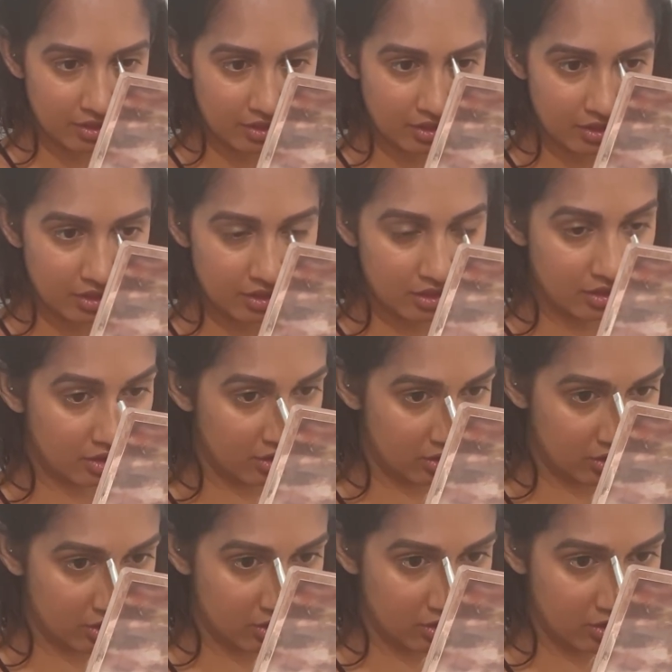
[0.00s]

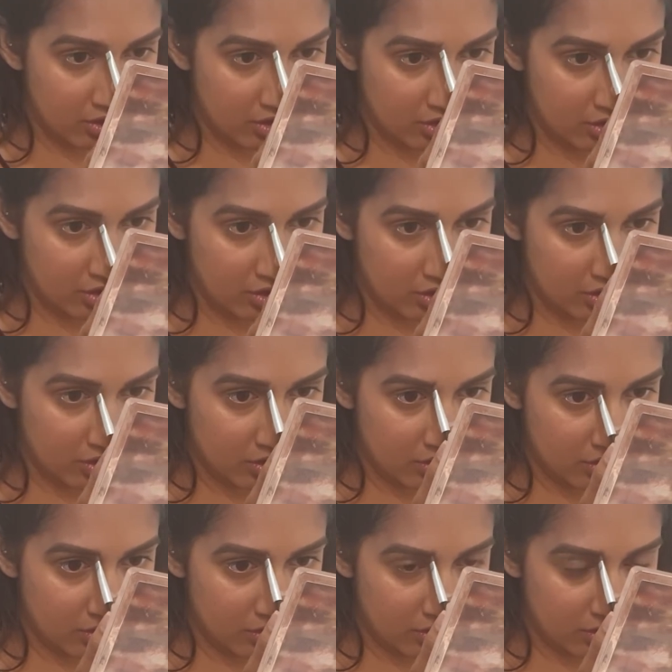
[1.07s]

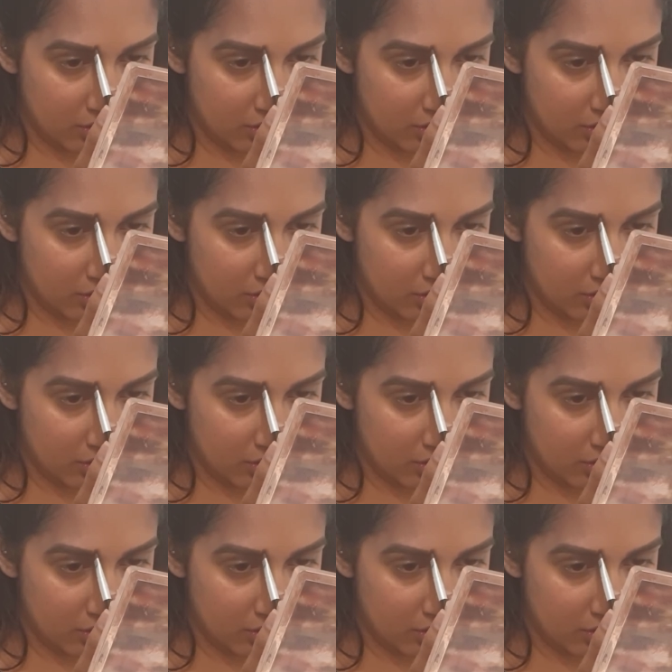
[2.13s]
(no one is talking)